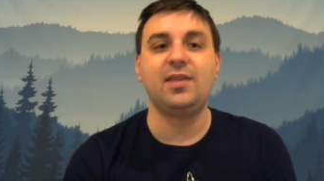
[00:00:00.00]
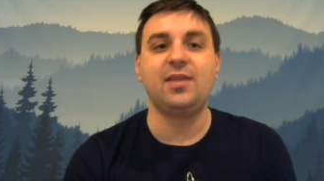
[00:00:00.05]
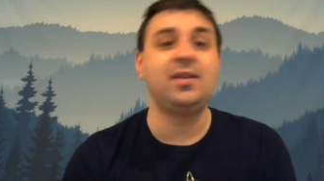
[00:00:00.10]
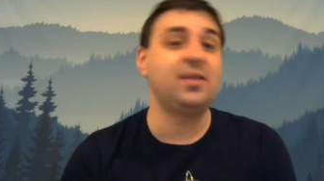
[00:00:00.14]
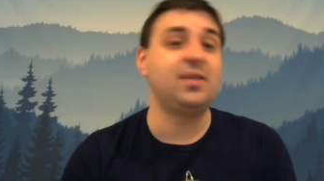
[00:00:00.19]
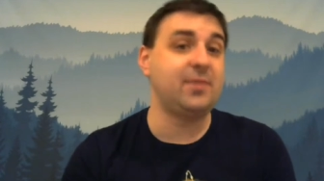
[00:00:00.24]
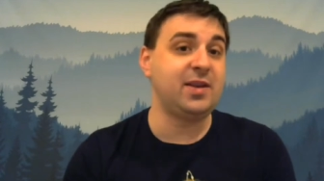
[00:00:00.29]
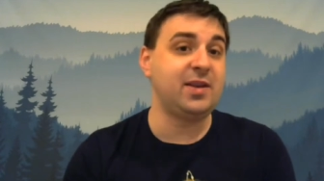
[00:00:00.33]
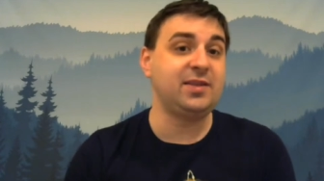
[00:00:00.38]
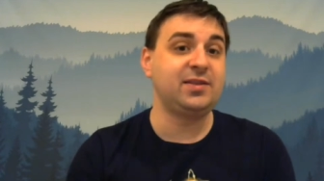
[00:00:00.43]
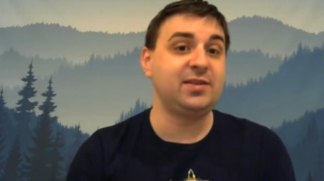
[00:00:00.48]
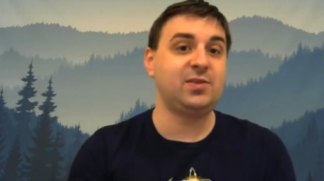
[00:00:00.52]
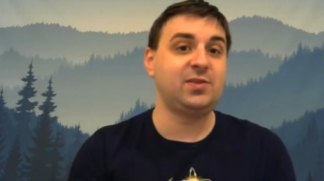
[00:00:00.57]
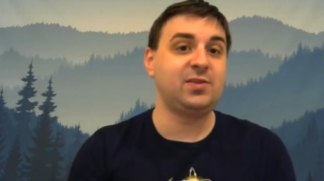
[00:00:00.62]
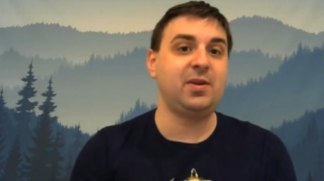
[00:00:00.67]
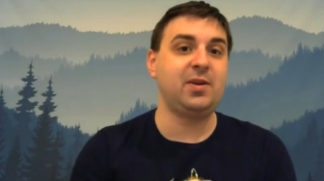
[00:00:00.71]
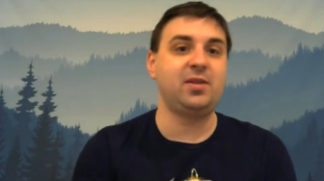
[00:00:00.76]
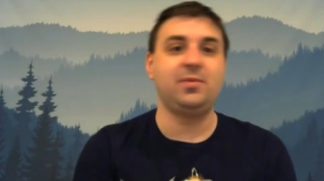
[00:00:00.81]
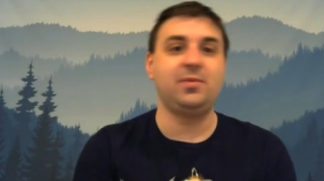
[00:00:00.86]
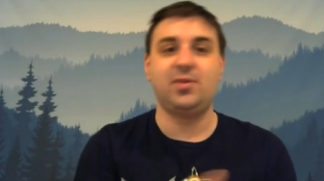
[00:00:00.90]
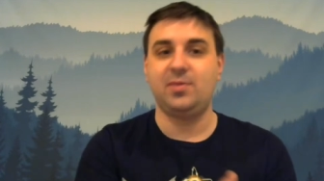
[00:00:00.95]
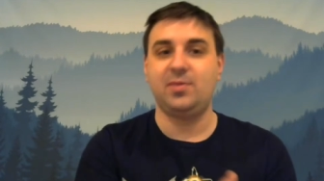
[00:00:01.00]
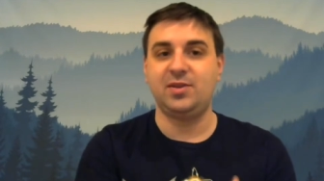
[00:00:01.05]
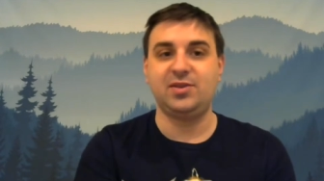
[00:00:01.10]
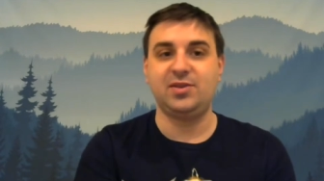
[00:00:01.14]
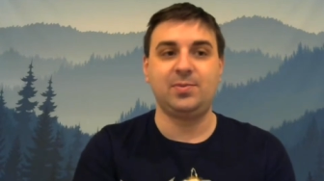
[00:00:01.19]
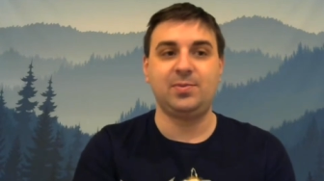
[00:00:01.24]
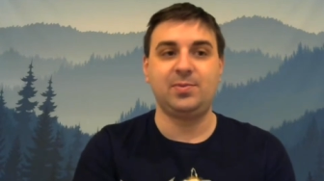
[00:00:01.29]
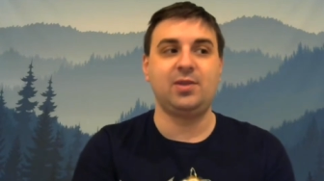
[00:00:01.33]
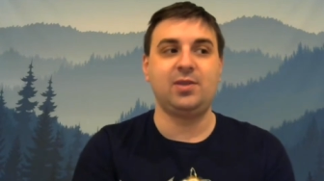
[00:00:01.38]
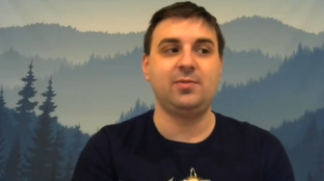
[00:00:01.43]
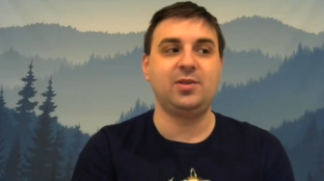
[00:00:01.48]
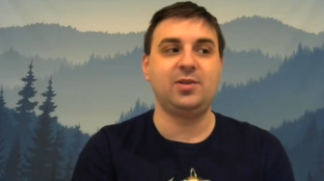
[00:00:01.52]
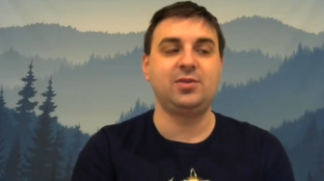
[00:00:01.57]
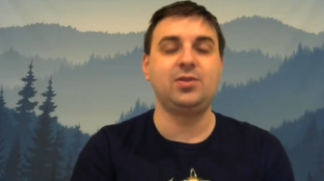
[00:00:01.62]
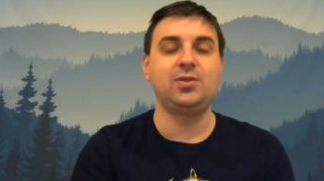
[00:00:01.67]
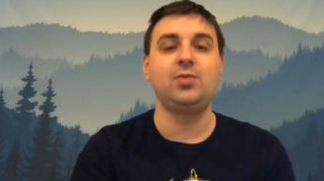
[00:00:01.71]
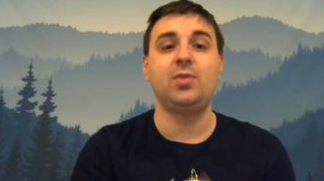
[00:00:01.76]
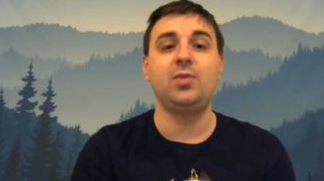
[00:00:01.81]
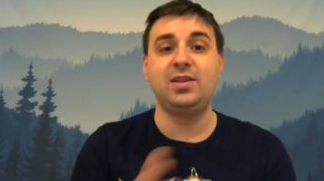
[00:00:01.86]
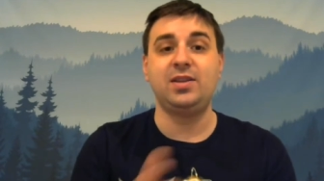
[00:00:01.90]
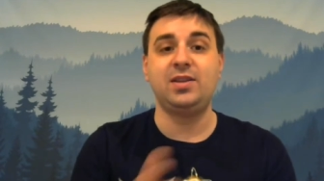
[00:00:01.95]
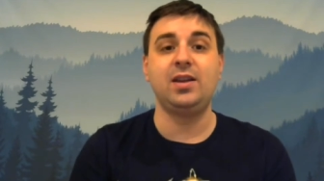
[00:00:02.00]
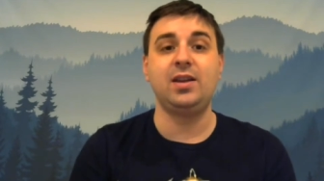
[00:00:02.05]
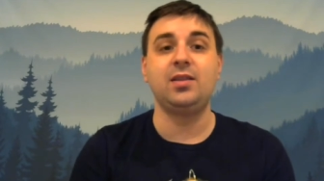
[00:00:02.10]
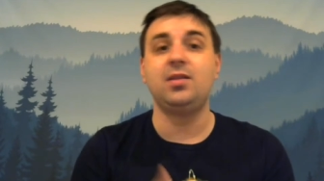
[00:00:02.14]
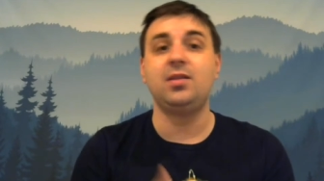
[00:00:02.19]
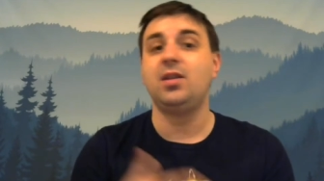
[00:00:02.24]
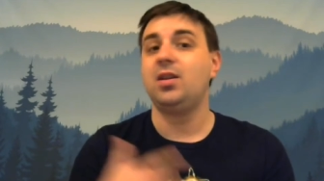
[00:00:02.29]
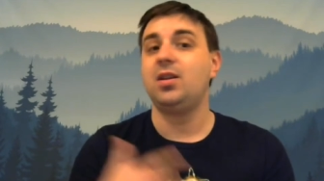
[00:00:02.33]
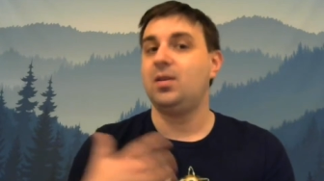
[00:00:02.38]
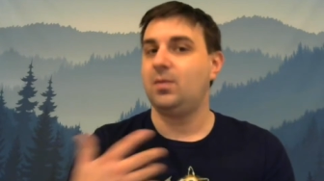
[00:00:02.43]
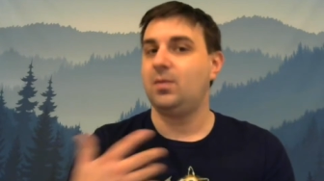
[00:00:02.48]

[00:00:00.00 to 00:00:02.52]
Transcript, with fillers: And then Amazing Spider-Man, Amazing Spider-Man two, again,